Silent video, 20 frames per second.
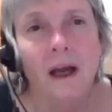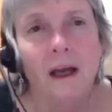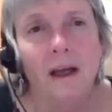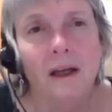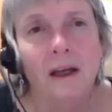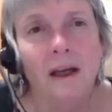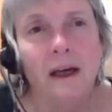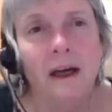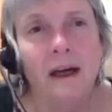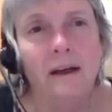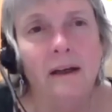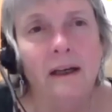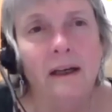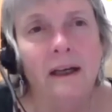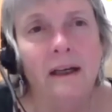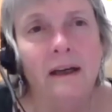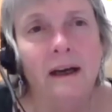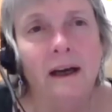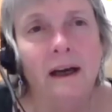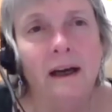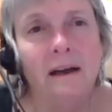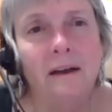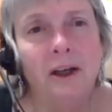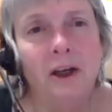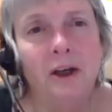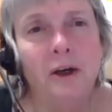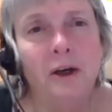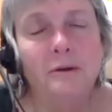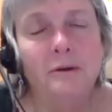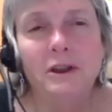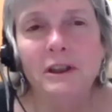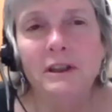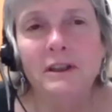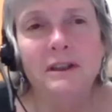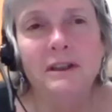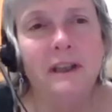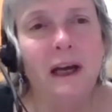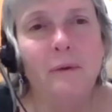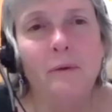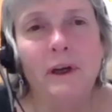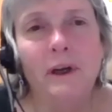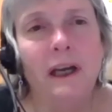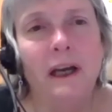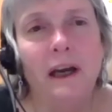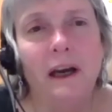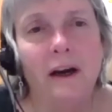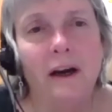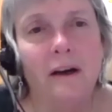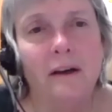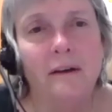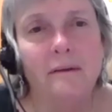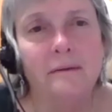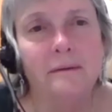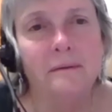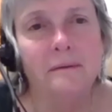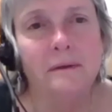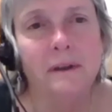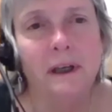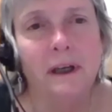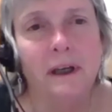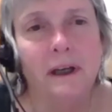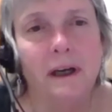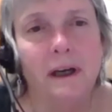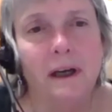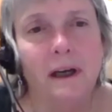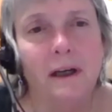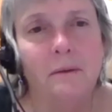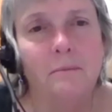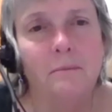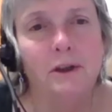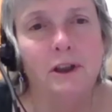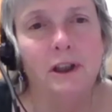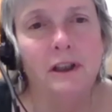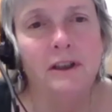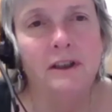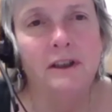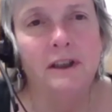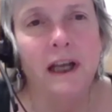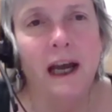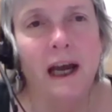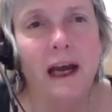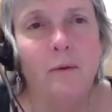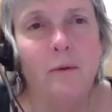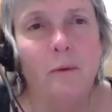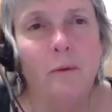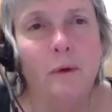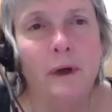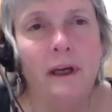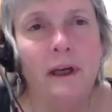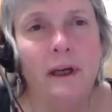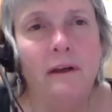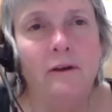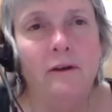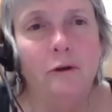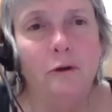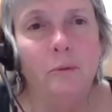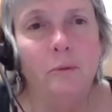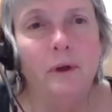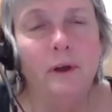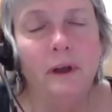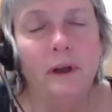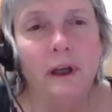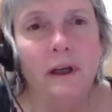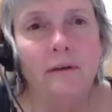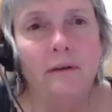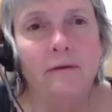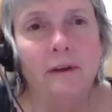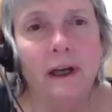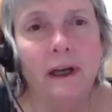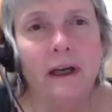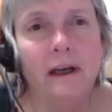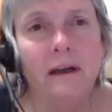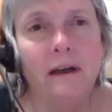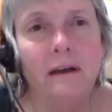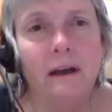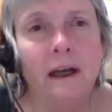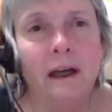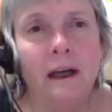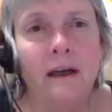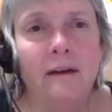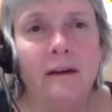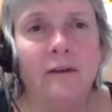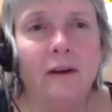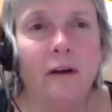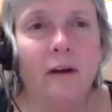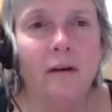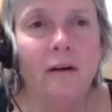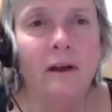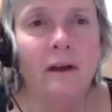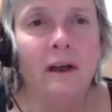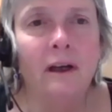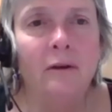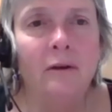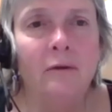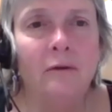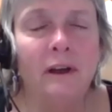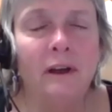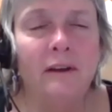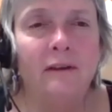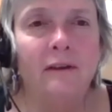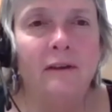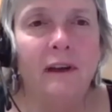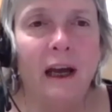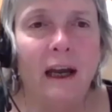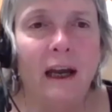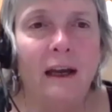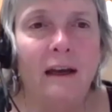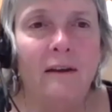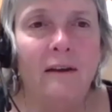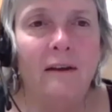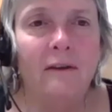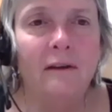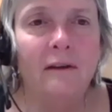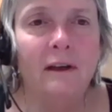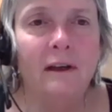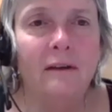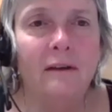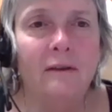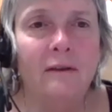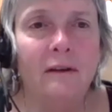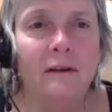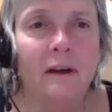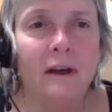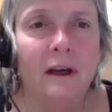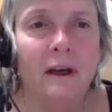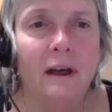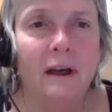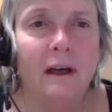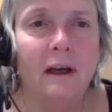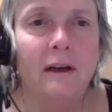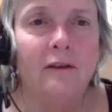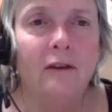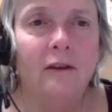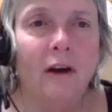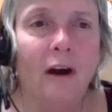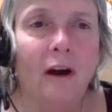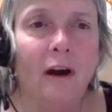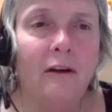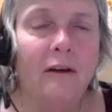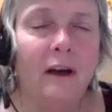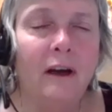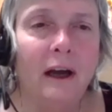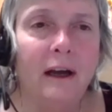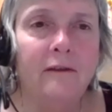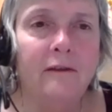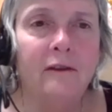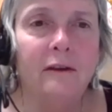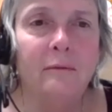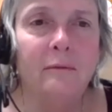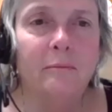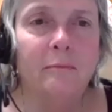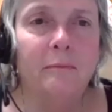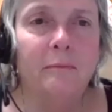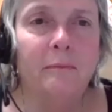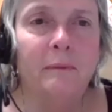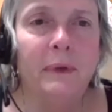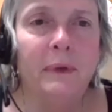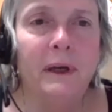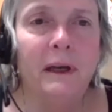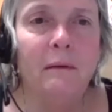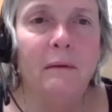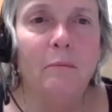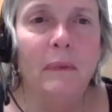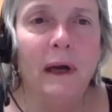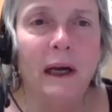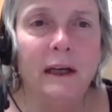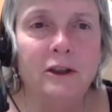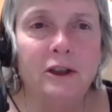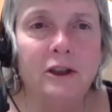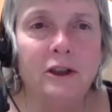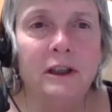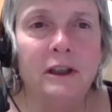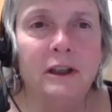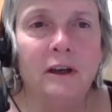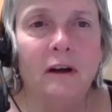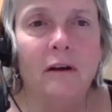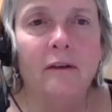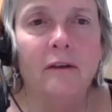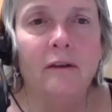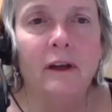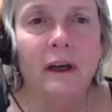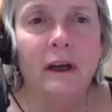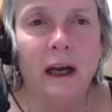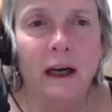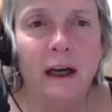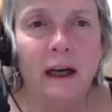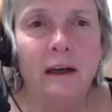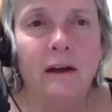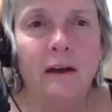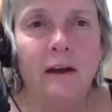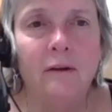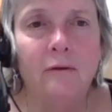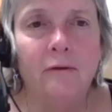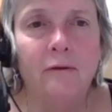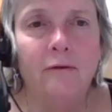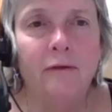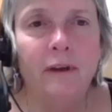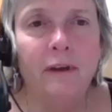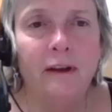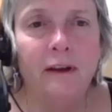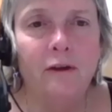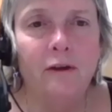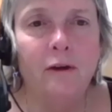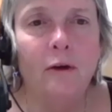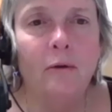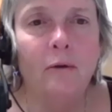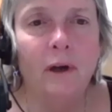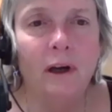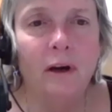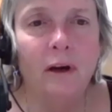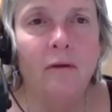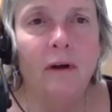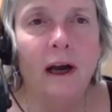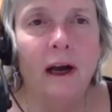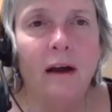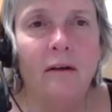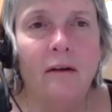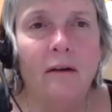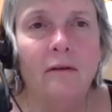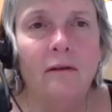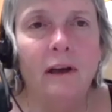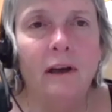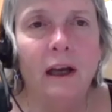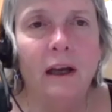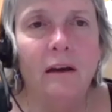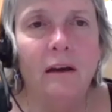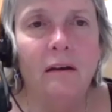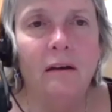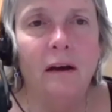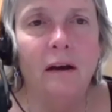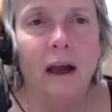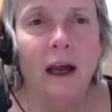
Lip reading: Yeah, just that we care. Just that we do believe, like, and it's, these days it's hard not to be enmeshed in all the negative that's going around, and